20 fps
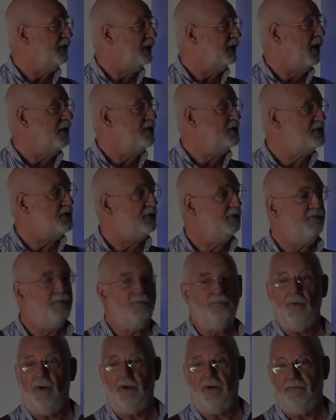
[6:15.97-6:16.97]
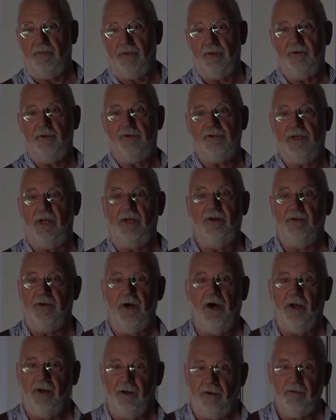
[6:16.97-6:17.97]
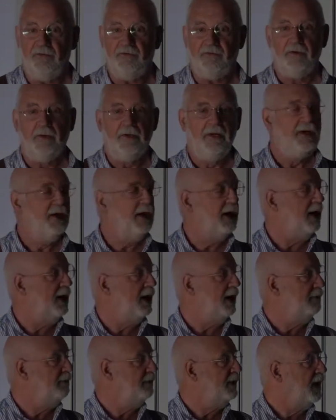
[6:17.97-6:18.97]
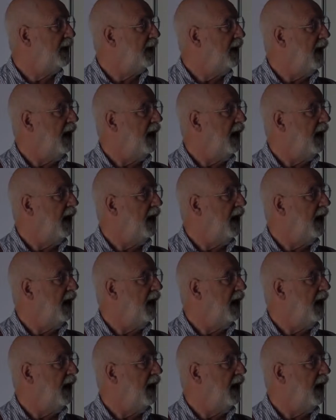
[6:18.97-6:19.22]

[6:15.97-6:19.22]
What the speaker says: the coast of one of the New Zealand islands. A